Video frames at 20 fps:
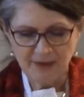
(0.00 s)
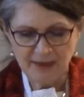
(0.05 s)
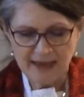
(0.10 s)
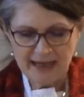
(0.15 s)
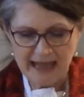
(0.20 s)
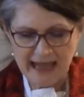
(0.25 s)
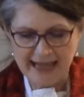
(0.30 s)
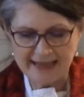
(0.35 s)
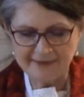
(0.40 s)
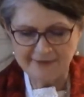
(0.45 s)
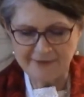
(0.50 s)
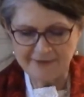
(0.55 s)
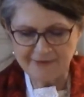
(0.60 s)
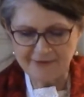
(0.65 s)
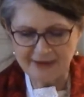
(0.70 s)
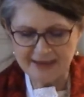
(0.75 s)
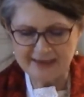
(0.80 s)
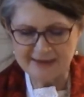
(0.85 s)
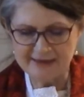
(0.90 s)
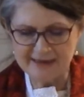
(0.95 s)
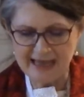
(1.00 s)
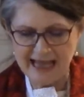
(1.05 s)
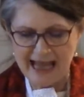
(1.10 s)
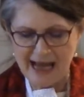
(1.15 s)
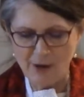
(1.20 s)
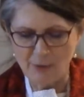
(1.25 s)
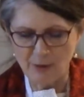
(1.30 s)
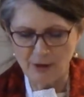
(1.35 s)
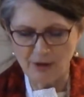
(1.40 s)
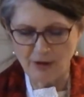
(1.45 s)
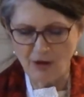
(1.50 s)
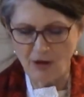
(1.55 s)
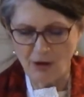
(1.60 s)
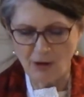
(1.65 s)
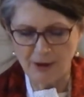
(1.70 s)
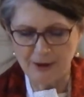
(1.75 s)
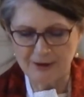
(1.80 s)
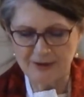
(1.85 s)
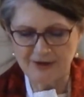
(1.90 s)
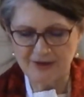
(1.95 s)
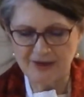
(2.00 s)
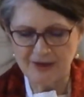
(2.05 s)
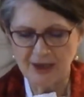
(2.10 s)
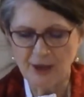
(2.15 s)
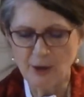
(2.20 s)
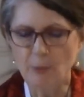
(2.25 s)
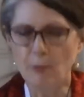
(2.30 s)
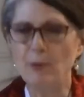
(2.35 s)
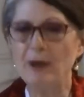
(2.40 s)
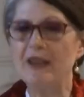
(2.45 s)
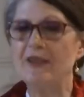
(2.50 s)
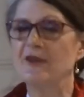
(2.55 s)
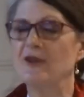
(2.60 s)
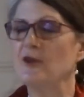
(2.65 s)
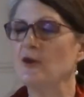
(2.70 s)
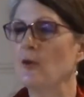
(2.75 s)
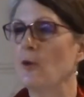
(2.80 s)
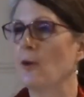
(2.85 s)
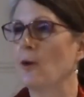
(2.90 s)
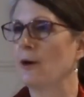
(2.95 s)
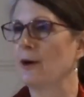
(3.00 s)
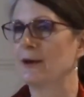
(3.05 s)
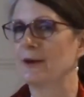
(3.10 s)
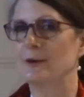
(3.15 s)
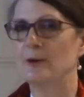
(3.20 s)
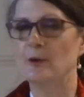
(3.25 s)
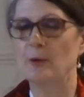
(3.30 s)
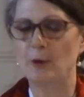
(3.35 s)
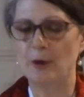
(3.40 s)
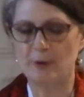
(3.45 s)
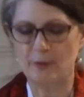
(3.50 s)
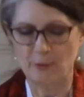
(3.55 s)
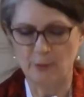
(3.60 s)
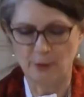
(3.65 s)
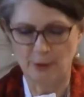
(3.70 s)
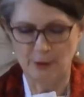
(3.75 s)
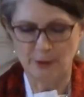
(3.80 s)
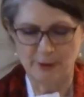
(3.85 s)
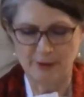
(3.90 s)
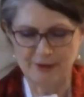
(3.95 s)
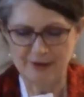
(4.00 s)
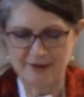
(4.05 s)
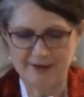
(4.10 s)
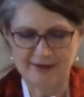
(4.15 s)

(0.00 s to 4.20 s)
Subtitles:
and fill our hearts with your good word.